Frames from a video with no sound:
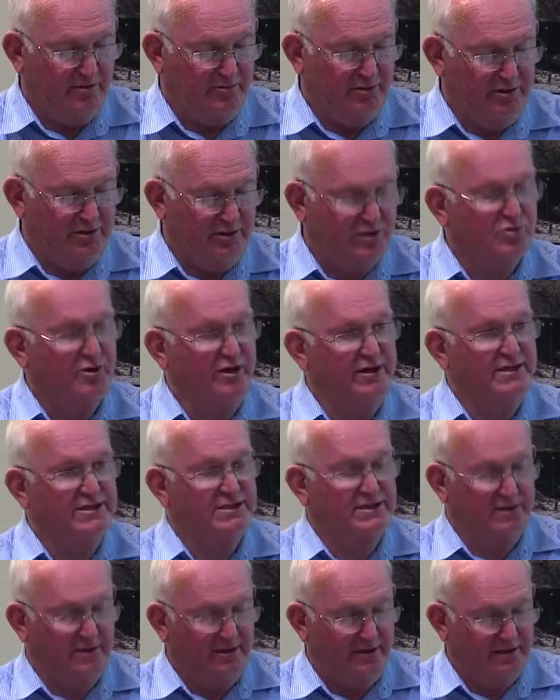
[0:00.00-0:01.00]
Through the
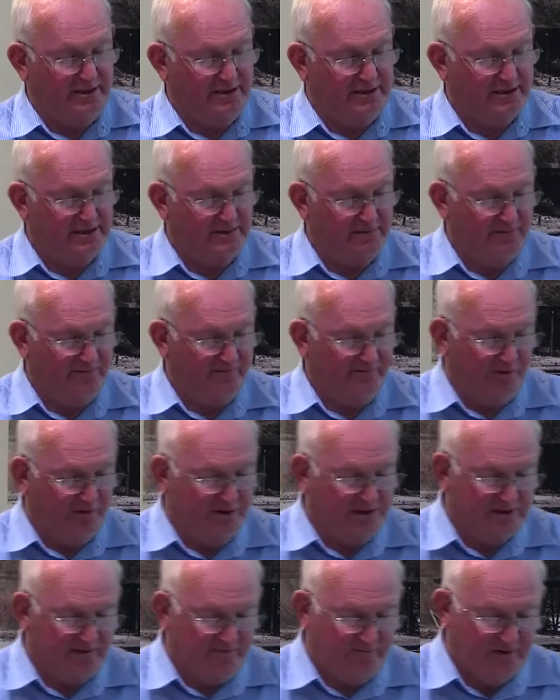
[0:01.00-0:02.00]
20s, 30s,
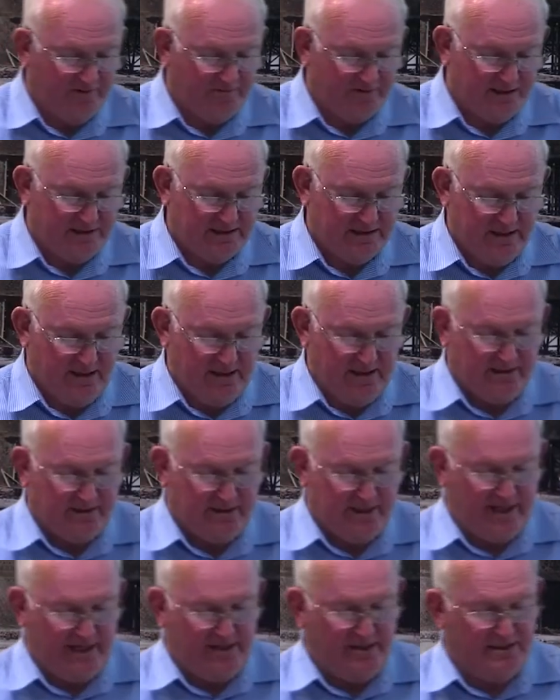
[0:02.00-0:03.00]
40s and 50s,
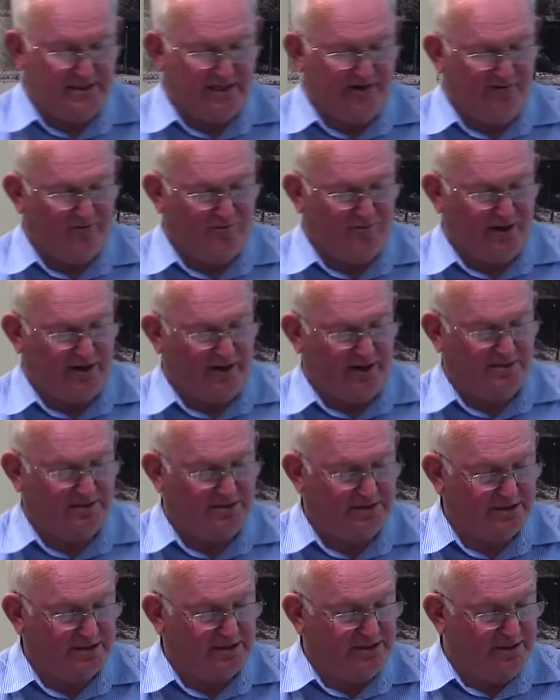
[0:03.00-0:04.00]
Dad and several of my
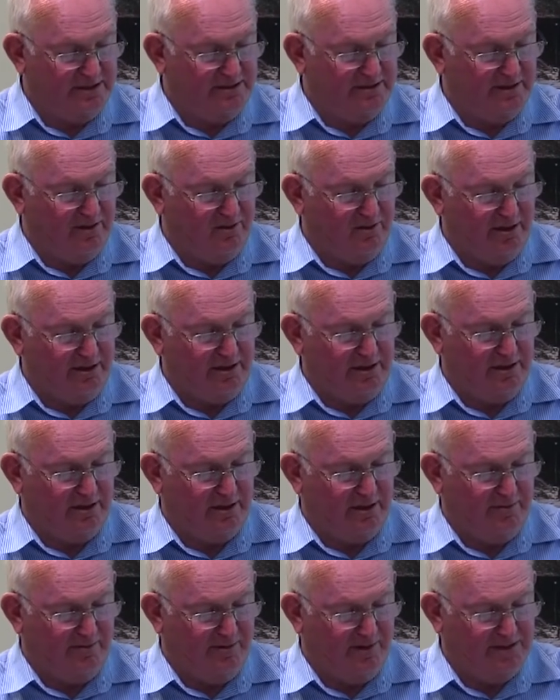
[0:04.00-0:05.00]
uncles continued to work in
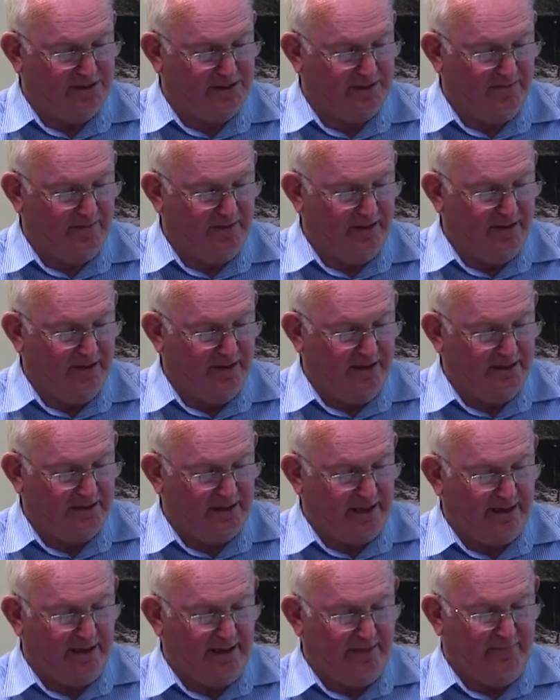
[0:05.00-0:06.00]
coal mines,
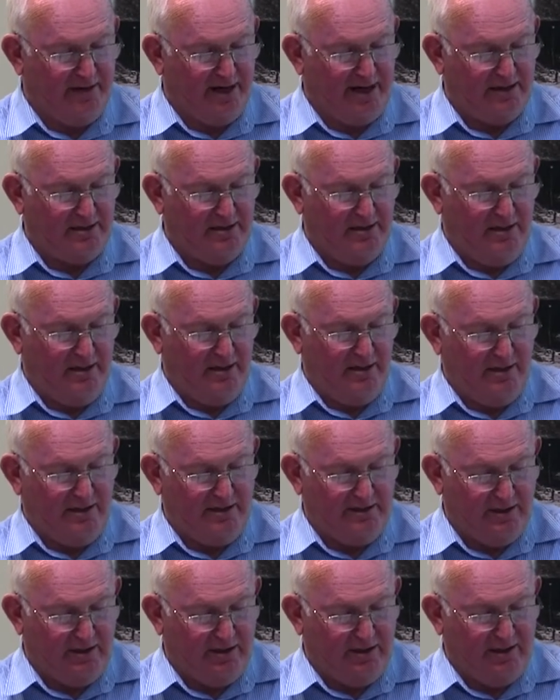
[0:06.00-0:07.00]
taking part
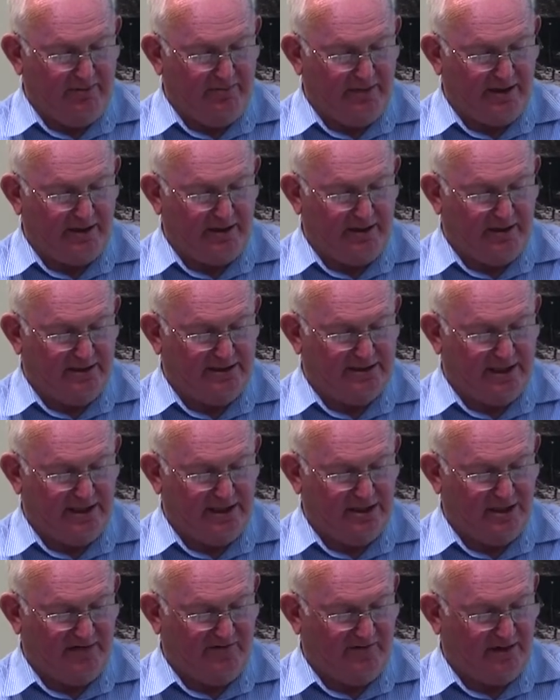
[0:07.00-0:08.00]
in the early
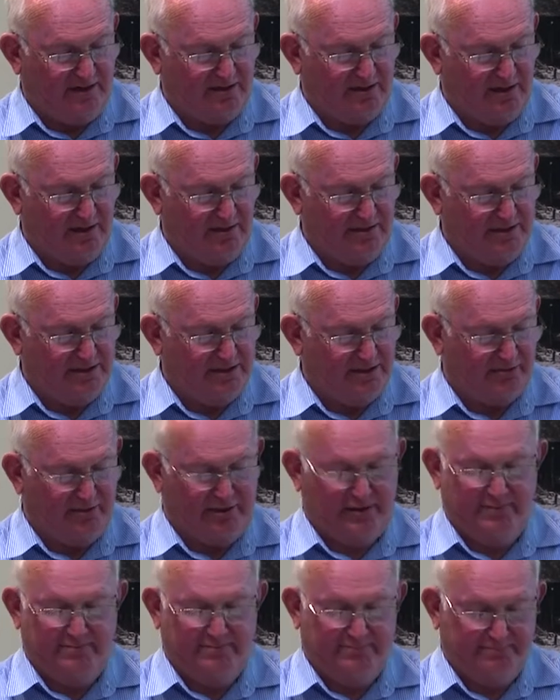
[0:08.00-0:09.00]
mechanisation of our coal
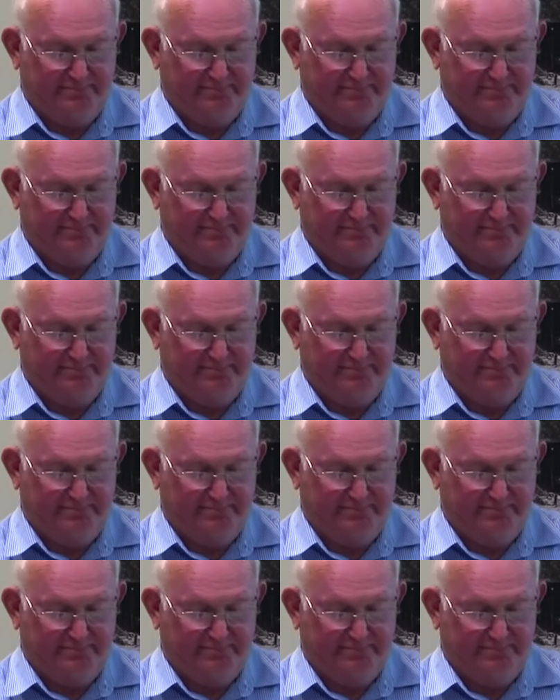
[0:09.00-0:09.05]
industry.